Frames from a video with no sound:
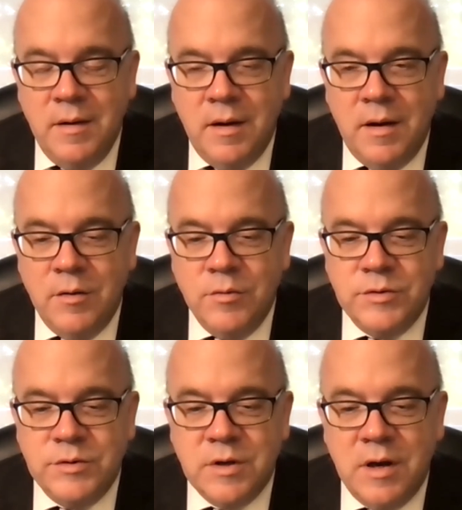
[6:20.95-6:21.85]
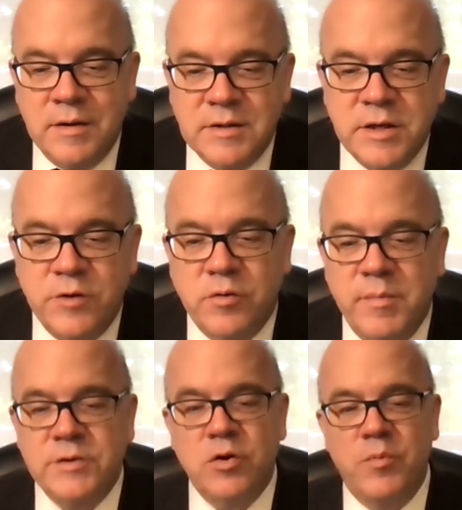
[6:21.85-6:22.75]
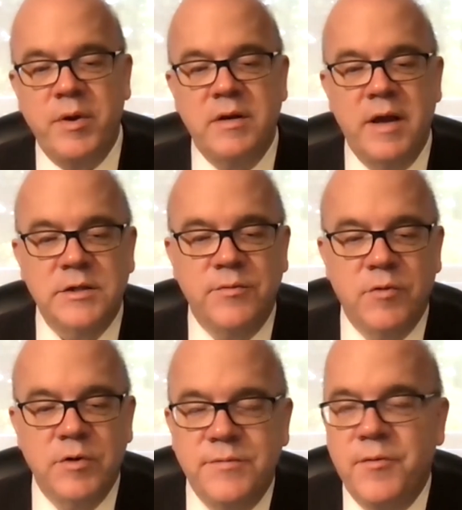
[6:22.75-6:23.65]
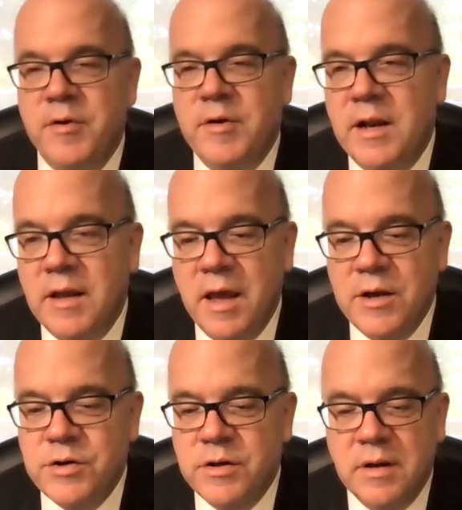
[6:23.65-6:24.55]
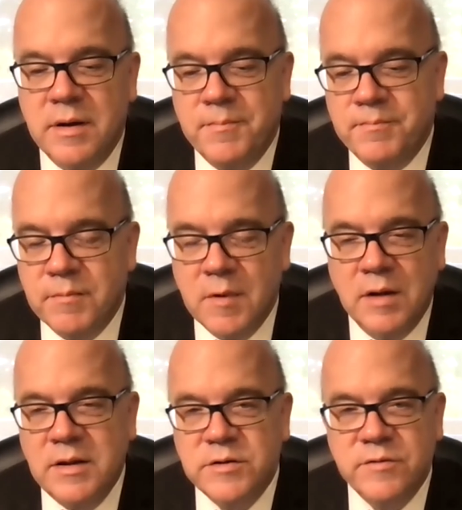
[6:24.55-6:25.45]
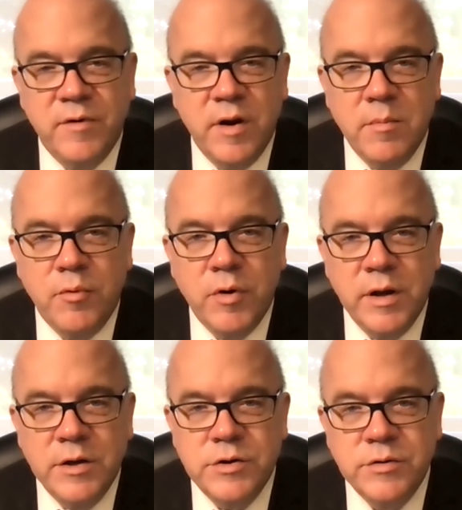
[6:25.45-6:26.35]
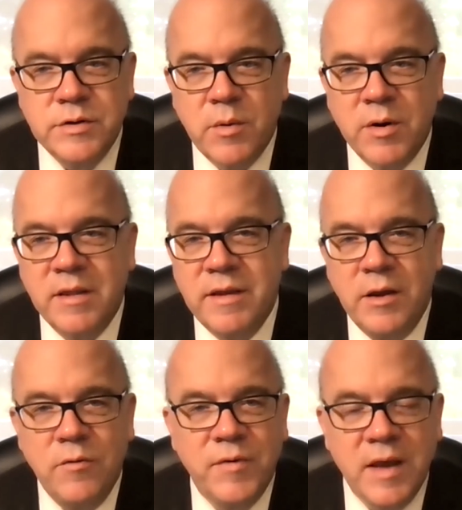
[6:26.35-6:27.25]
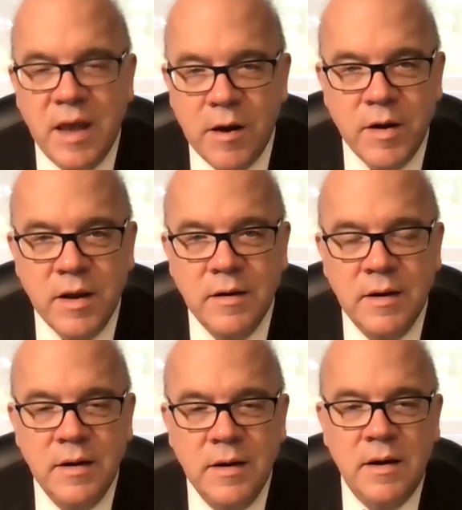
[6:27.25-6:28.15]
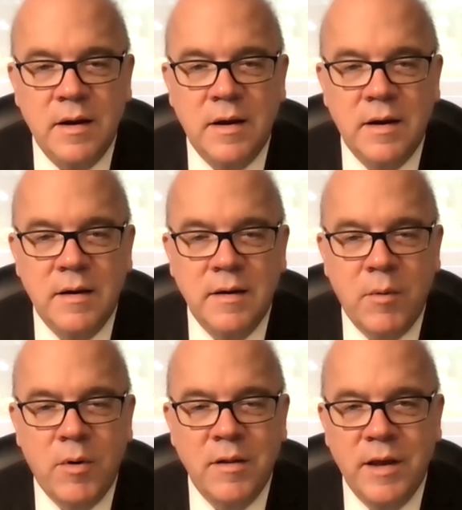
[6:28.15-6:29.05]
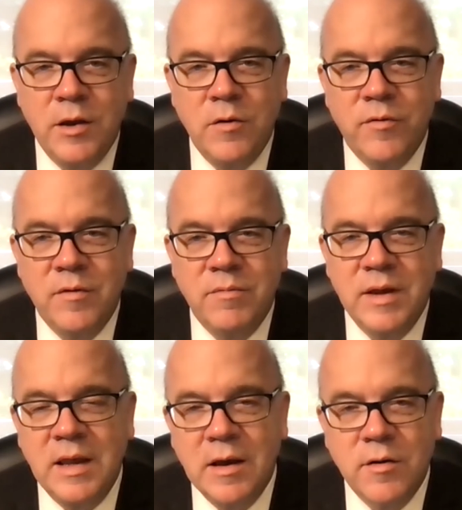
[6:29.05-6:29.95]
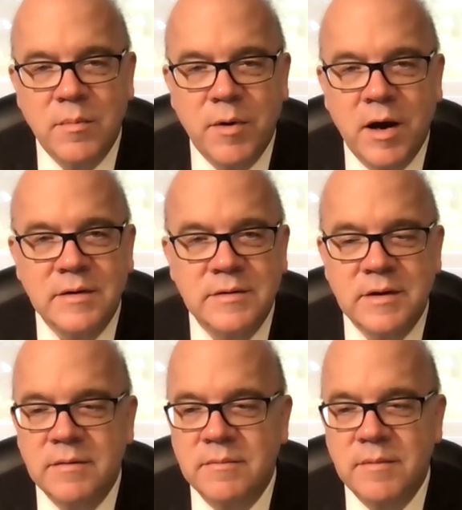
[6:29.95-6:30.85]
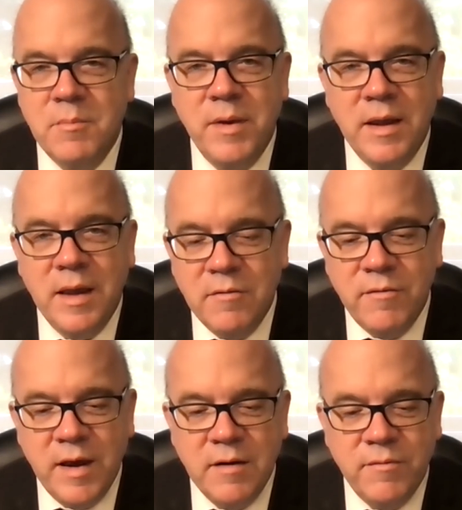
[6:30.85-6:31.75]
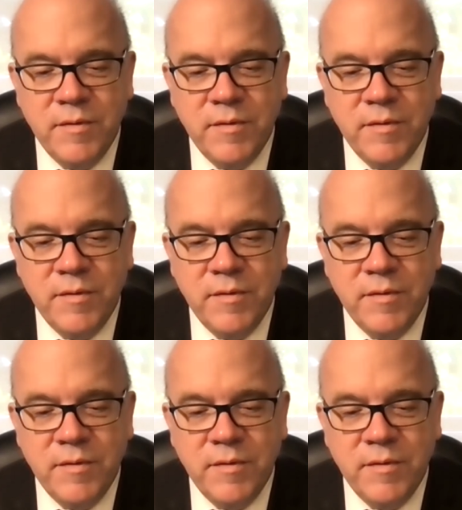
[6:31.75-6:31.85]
who's on the Central Mass Opioid Task Force for their dedication on these very important issues. I want to thank you for caring. I want to thank you for thinking out of the box and being innovative,